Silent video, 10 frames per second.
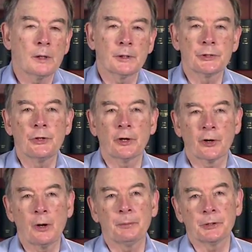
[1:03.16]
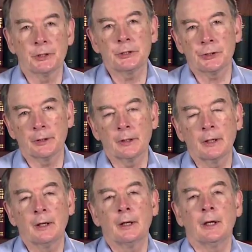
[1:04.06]
it is not a competition,
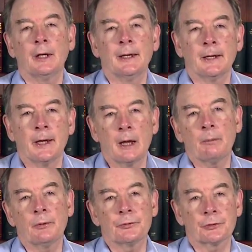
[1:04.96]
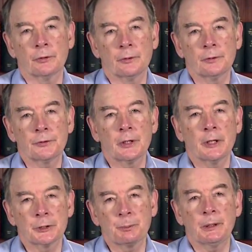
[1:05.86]
in a number of schools,
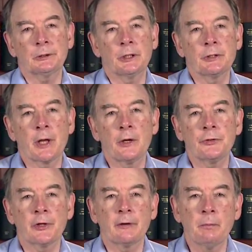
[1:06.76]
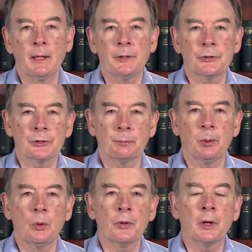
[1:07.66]
especially those that have made the
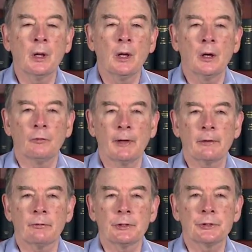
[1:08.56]
support of at-risk